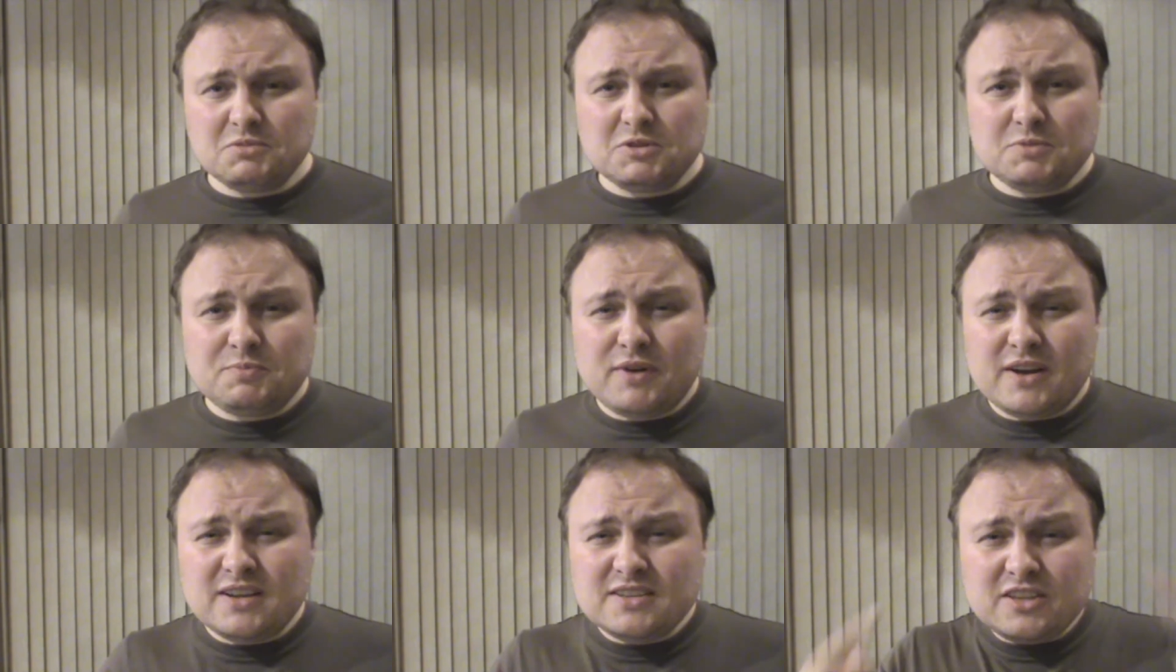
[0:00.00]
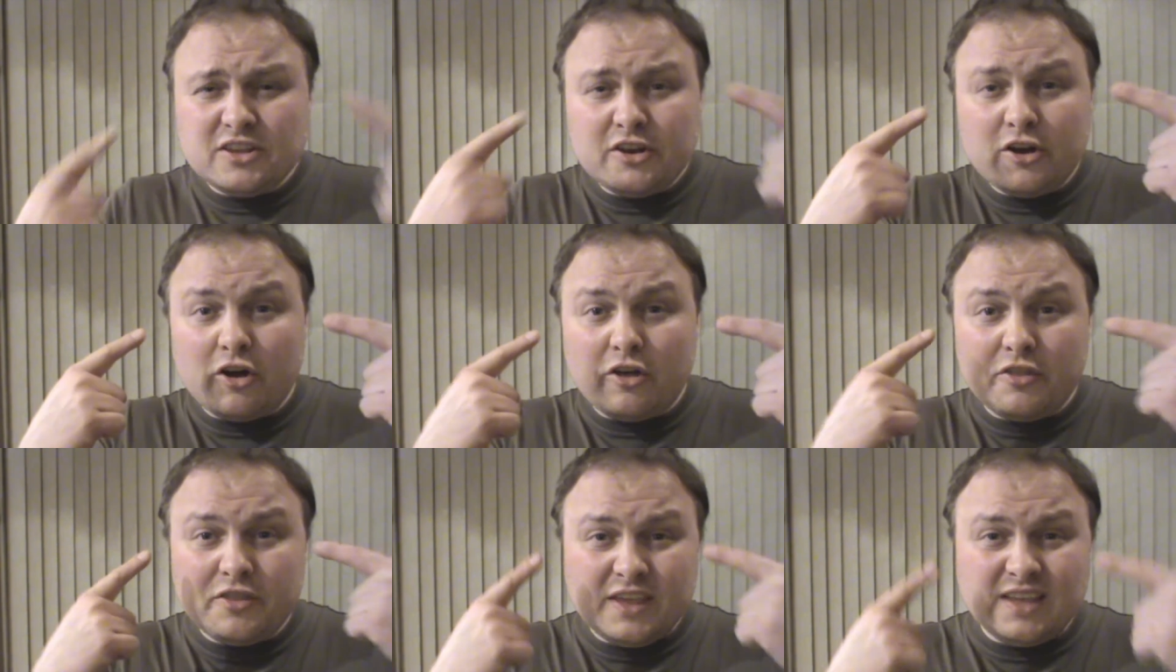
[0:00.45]
I'm surprised they're
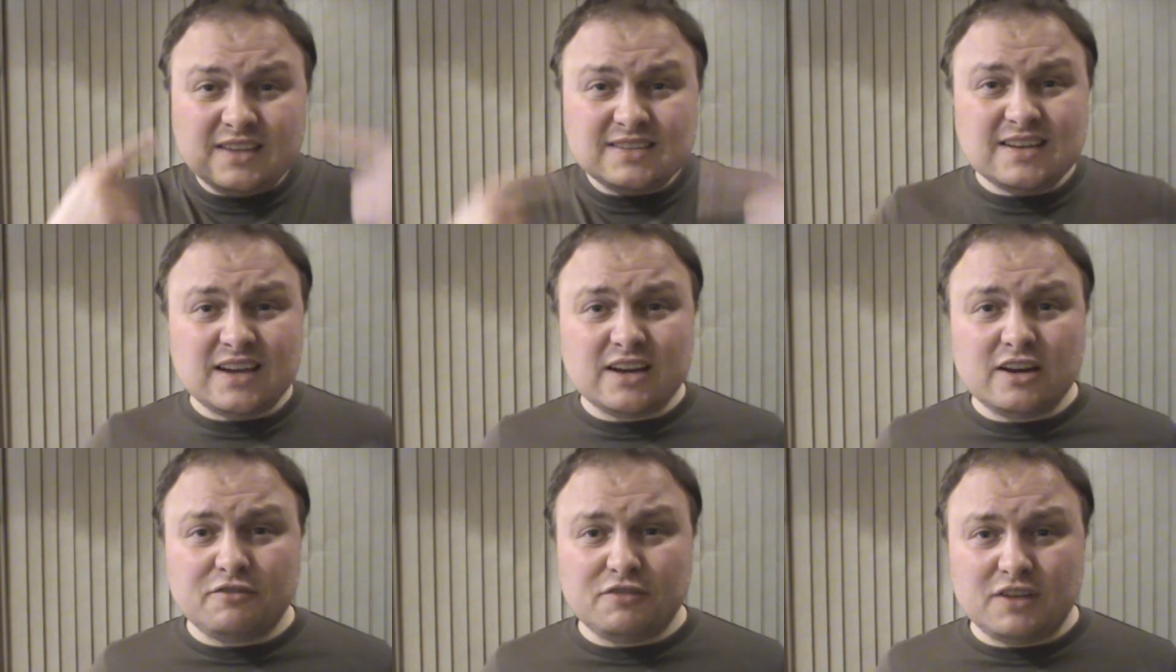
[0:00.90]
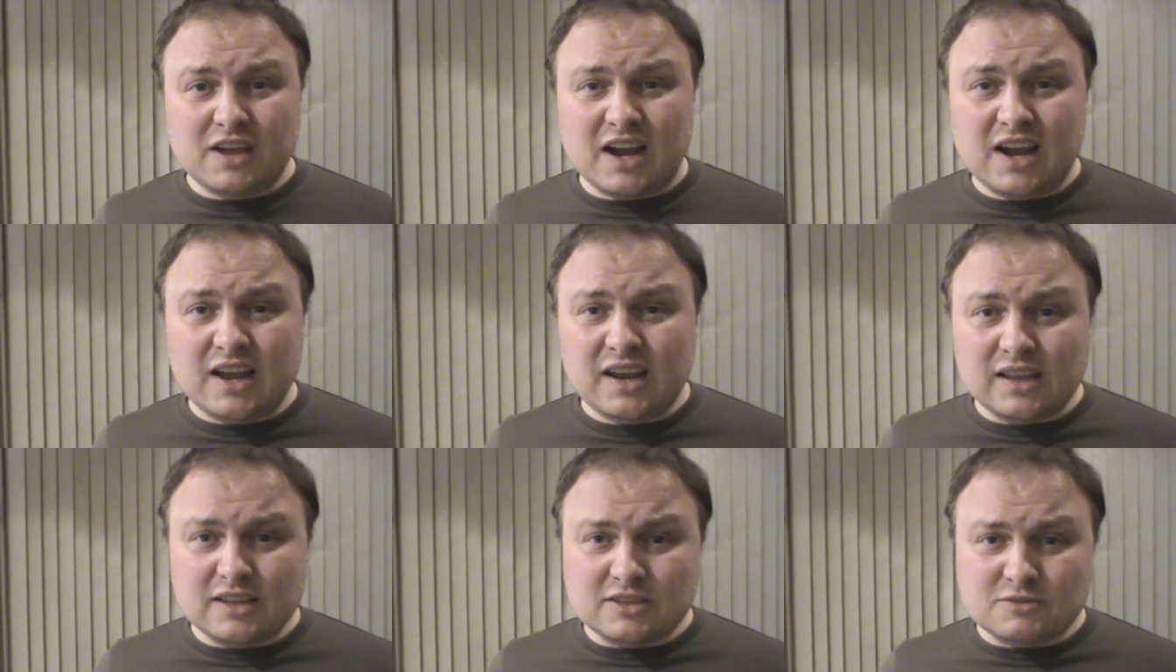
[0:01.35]
not on the inside of your
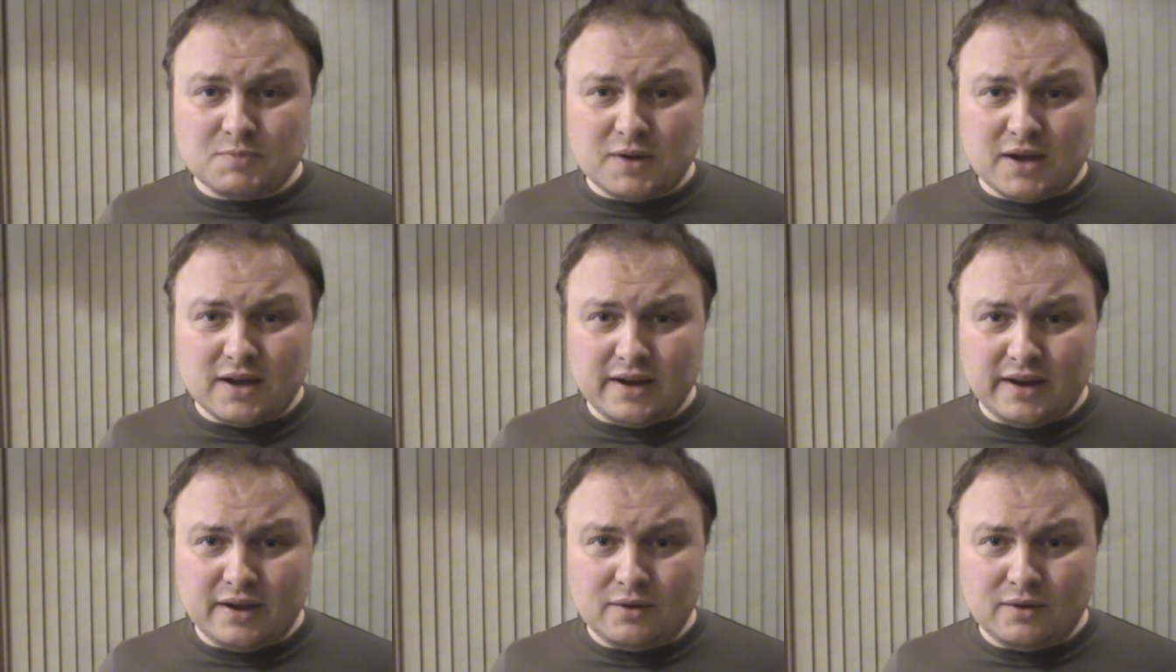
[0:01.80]
eyelids by